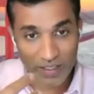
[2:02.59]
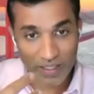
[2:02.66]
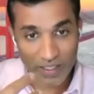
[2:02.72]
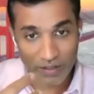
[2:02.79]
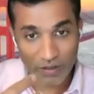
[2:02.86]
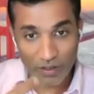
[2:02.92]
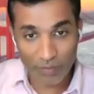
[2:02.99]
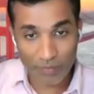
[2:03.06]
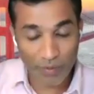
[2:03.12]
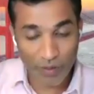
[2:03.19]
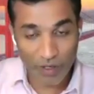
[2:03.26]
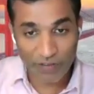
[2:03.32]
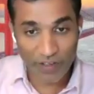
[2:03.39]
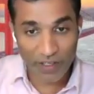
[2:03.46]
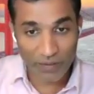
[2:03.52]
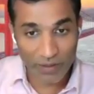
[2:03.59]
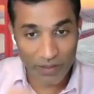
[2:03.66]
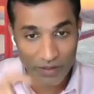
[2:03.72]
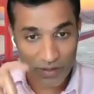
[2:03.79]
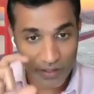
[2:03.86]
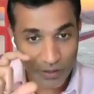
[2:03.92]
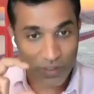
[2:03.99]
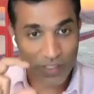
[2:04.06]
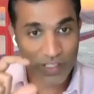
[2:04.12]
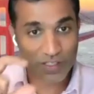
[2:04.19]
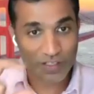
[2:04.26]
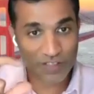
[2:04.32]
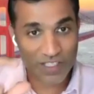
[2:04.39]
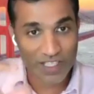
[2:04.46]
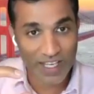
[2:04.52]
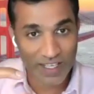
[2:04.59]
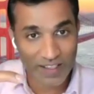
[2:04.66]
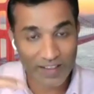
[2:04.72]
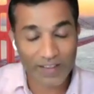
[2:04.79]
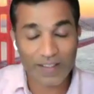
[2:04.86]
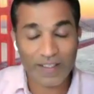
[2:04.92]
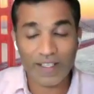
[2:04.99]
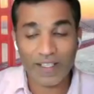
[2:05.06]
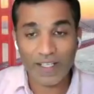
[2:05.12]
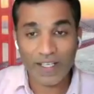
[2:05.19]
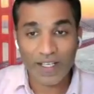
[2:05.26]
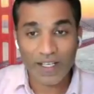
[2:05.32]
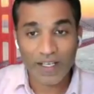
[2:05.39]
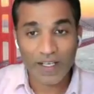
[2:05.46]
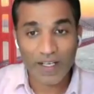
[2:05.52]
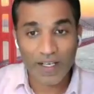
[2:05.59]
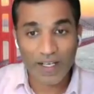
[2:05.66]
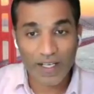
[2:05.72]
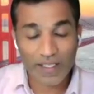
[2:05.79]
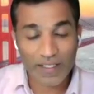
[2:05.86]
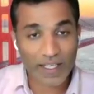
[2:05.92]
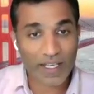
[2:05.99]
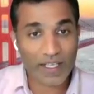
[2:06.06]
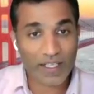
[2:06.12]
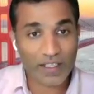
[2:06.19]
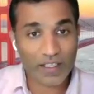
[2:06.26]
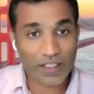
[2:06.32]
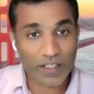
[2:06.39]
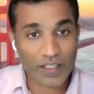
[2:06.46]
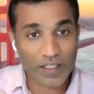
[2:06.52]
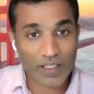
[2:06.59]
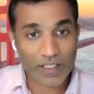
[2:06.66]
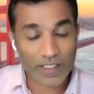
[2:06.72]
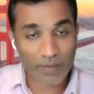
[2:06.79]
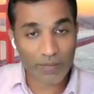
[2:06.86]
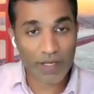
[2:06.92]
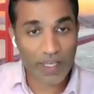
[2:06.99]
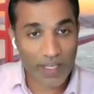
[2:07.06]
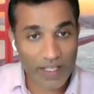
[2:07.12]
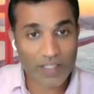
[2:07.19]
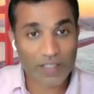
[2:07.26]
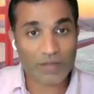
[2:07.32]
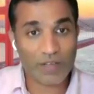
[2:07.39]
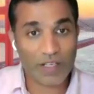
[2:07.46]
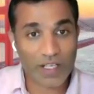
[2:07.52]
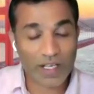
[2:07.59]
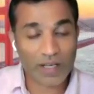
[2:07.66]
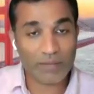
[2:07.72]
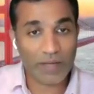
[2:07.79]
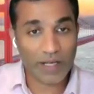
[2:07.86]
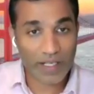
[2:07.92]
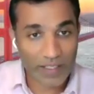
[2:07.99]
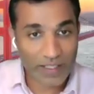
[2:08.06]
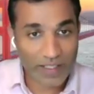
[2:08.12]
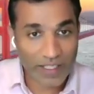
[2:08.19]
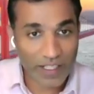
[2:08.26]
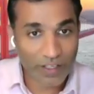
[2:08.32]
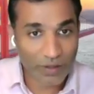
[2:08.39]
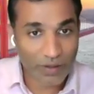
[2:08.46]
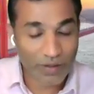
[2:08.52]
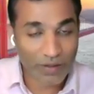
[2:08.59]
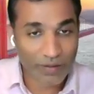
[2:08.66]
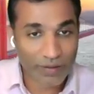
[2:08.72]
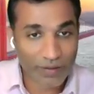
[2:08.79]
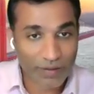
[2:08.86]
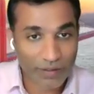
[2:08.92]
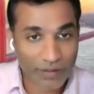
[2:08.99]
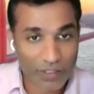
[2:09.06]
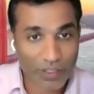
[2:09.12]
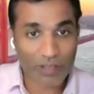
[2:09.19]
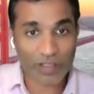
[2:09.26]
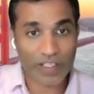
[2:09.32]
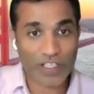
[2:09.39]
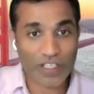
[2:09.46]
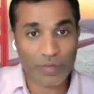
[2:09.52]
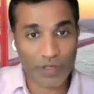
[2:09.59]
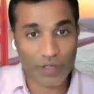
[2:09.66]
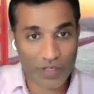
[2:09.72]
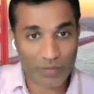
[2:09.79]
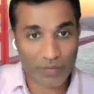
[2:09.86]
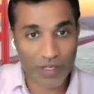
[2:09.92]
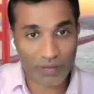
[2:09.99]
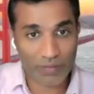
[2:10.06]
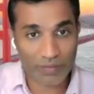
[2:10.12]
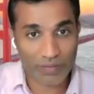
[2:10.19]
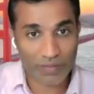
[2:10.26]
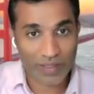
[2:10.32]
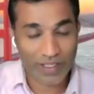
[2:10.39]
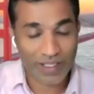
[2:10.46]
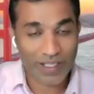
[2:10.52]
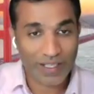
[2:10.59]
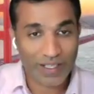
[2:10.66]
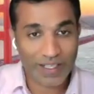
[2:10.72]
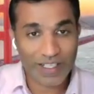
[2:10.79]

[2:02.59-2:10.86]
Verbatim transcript: uh, they're all profitable units of sale, then somebody else will come and you know solve the distribution problem,